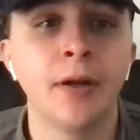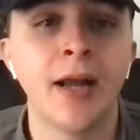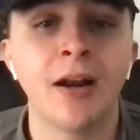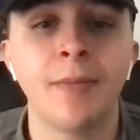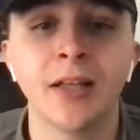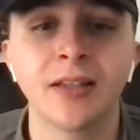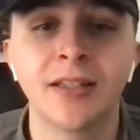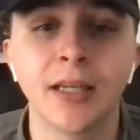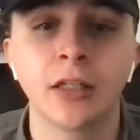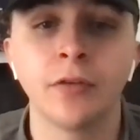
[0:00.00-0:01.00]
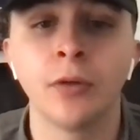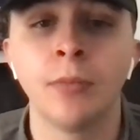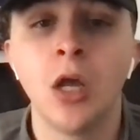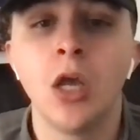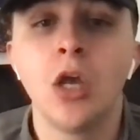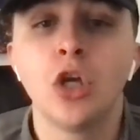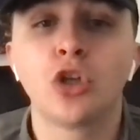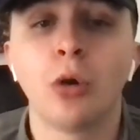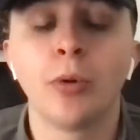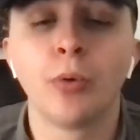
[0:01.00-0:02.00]
put out about 6 of them.
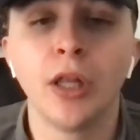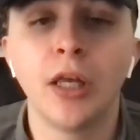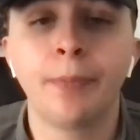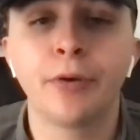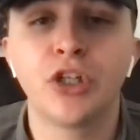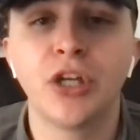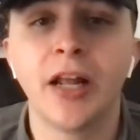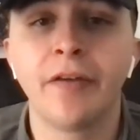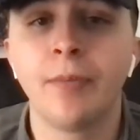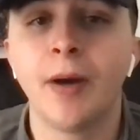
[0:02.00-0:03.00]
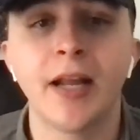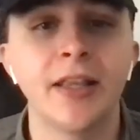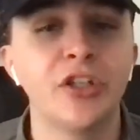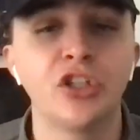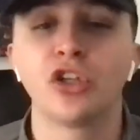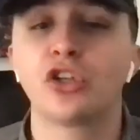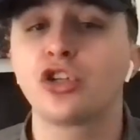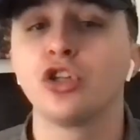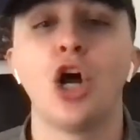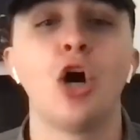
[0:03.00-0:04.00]
So we really appreciate everybody. This is a
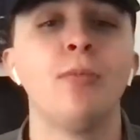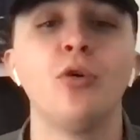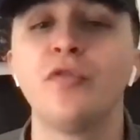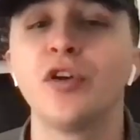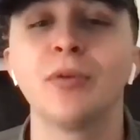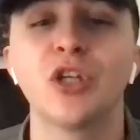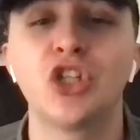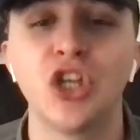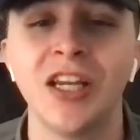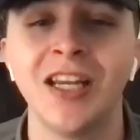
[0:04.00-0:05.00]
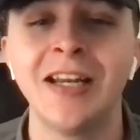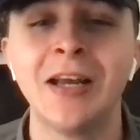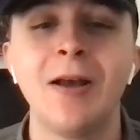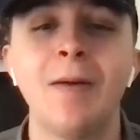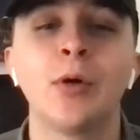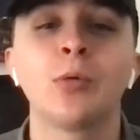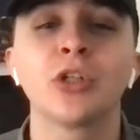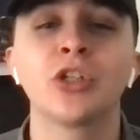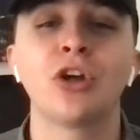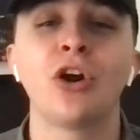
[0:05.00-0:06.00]
slow moving machine, but we're
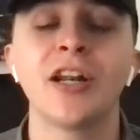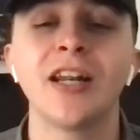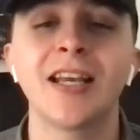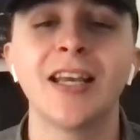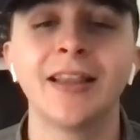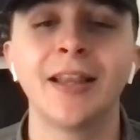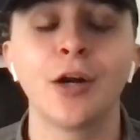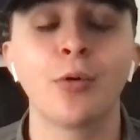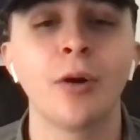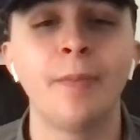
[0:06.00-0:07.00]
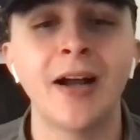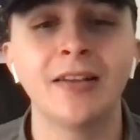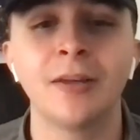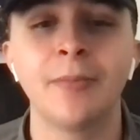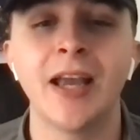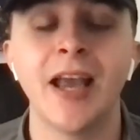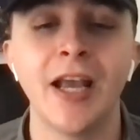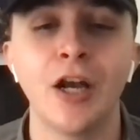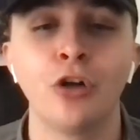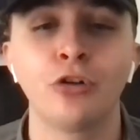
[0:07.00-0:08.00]
starting to get there. We're about to be at
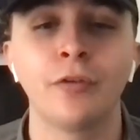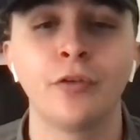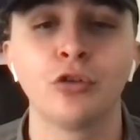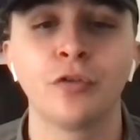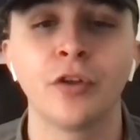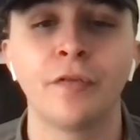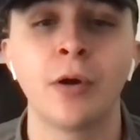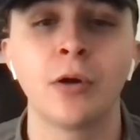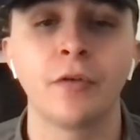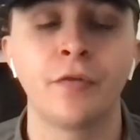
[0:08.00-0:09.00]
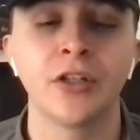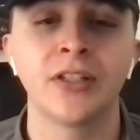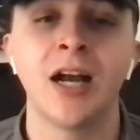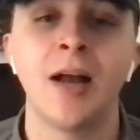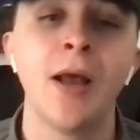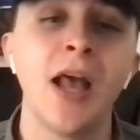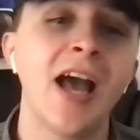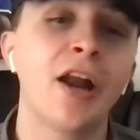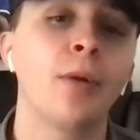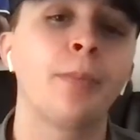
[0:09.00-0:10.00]
800 views for the first time
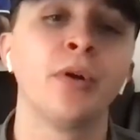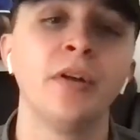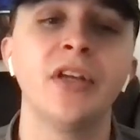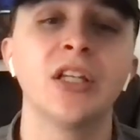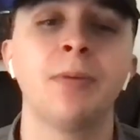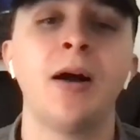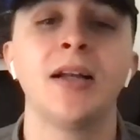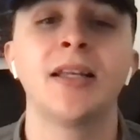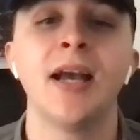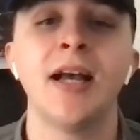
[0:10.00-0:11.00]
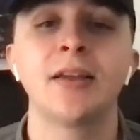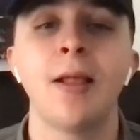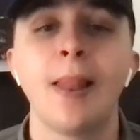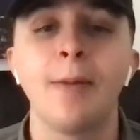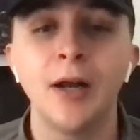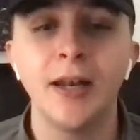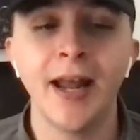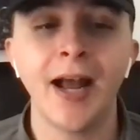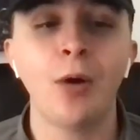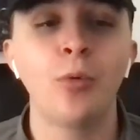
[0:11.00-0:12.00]
at our previous podcast. But
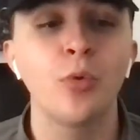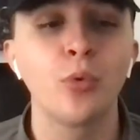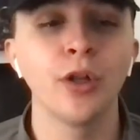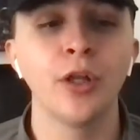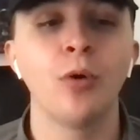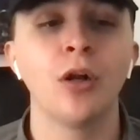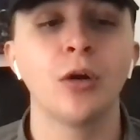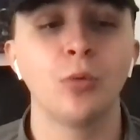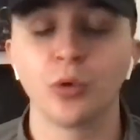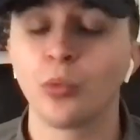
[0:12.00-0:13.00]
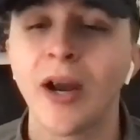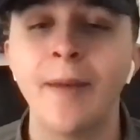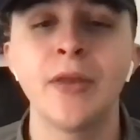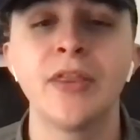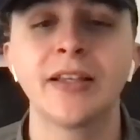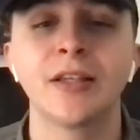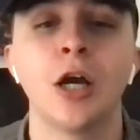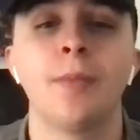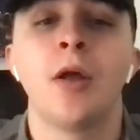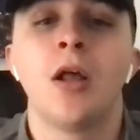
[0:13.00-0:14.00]
now we really want to, we're ramping this
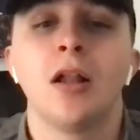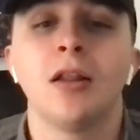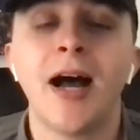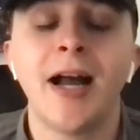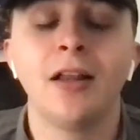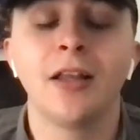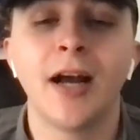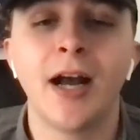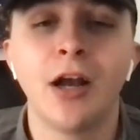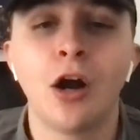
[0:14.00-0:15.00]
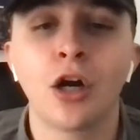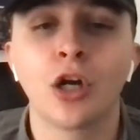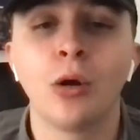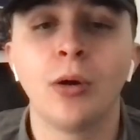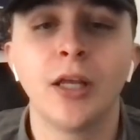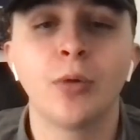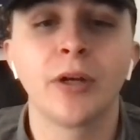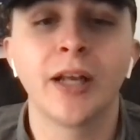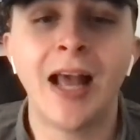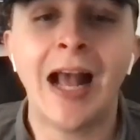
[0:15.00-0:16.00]
up. Lyle and I are going in.
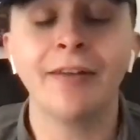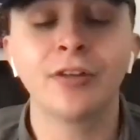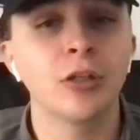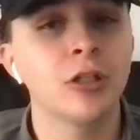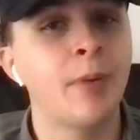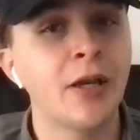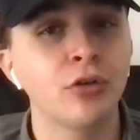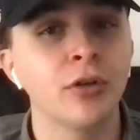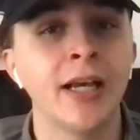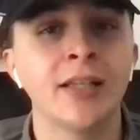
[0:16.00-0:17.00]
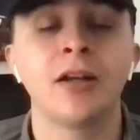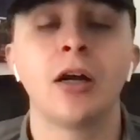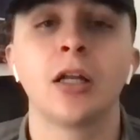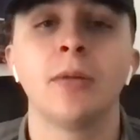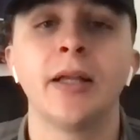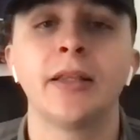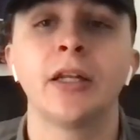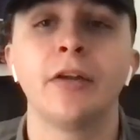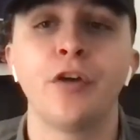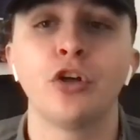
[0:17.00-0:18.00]
We're going to have some special guests talking about the
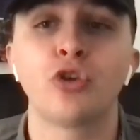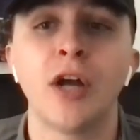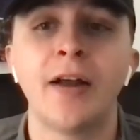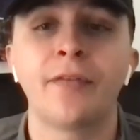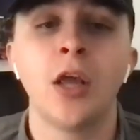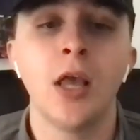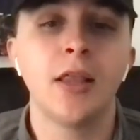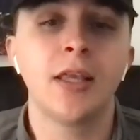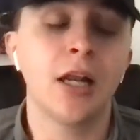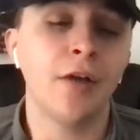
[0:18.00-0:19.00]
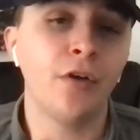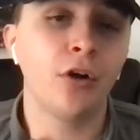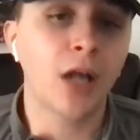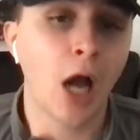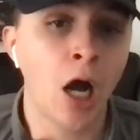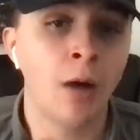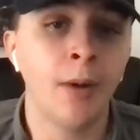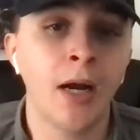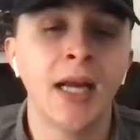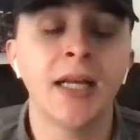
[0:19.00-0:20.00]
NFL draft, the NFL
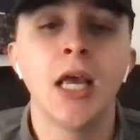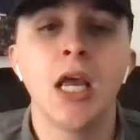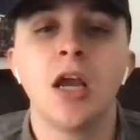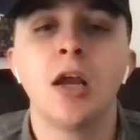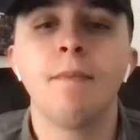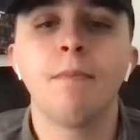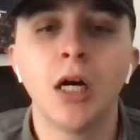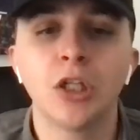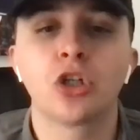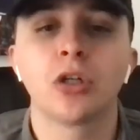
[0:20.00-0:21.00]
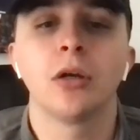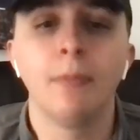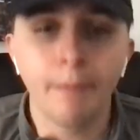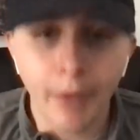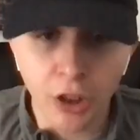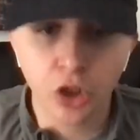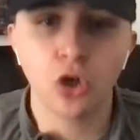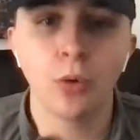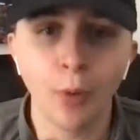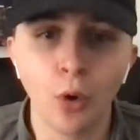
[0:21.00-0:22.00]
combine, and much,
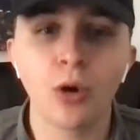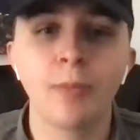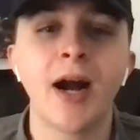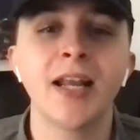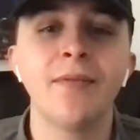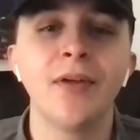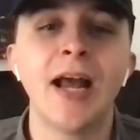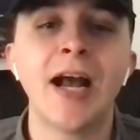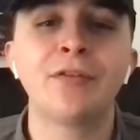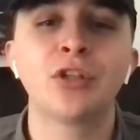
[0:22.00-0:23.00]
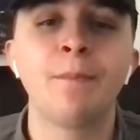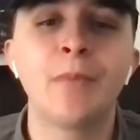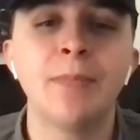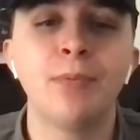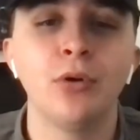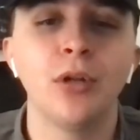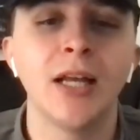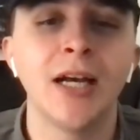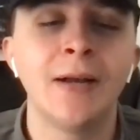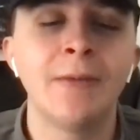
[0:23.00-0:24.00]
much more. Might even have some people